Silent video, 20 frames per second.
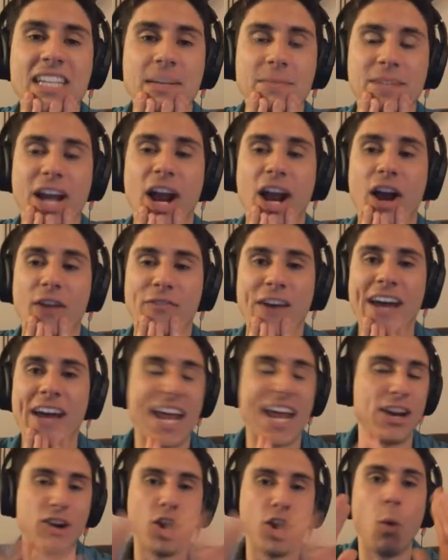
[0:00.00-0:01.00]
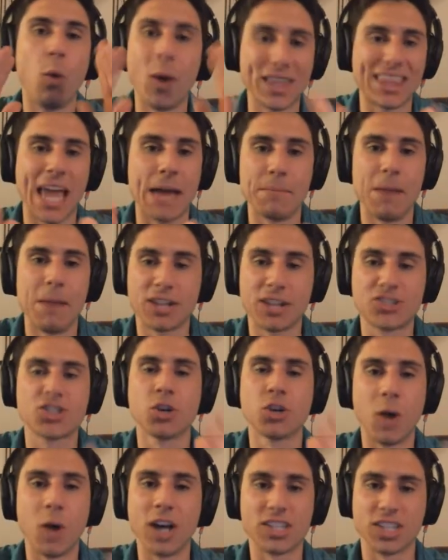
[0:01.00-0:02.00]
I'm terrified. I don't know what that
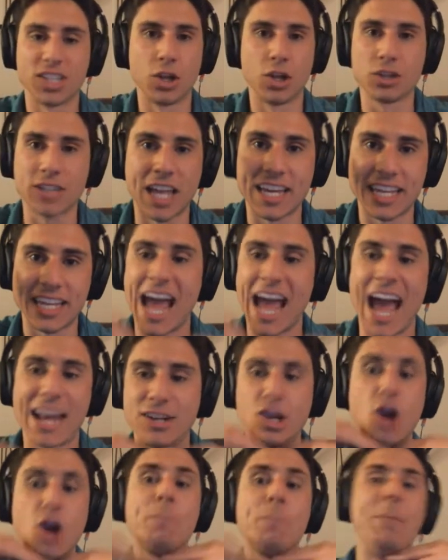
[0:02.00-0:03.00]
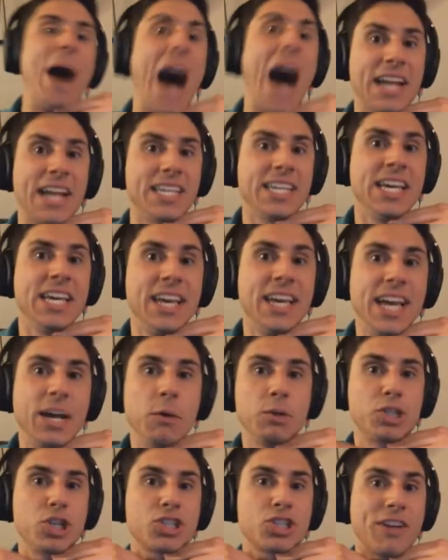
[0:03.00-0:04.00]
monster was. It looked like it had no body. It
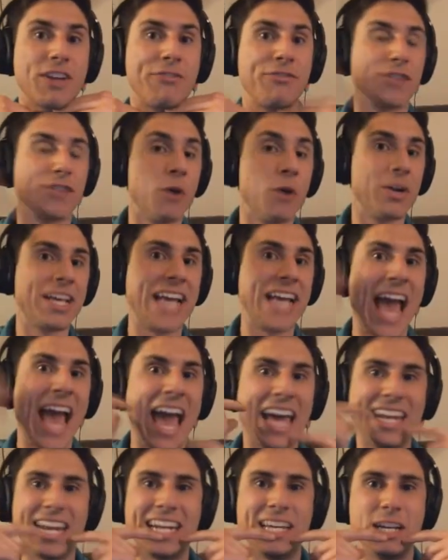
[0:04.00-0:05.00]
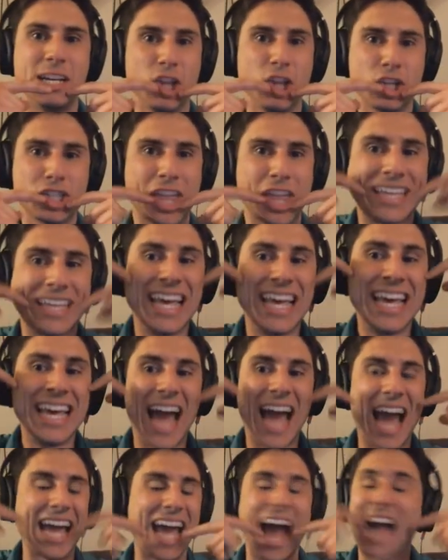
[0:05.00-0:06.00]
was just a floating head, and it looked like
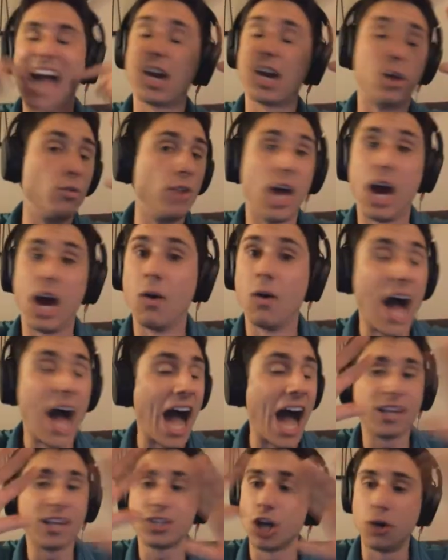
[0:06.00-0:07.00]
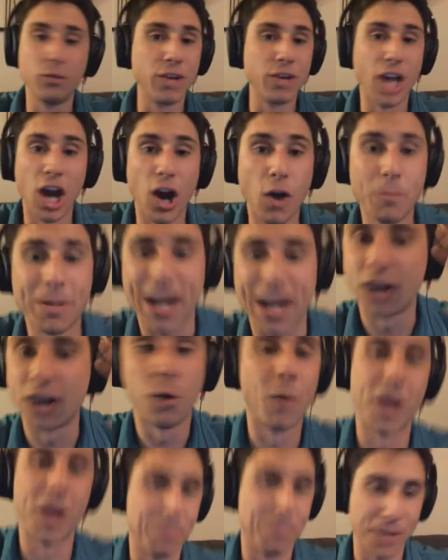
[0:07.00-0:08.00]
I I don't know. I don't know, but I
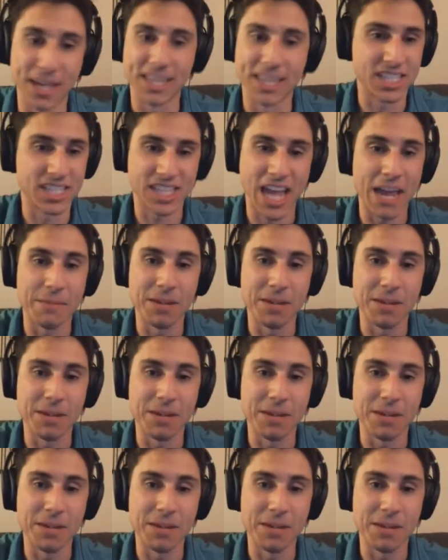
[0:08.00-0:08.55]
don't want to play this game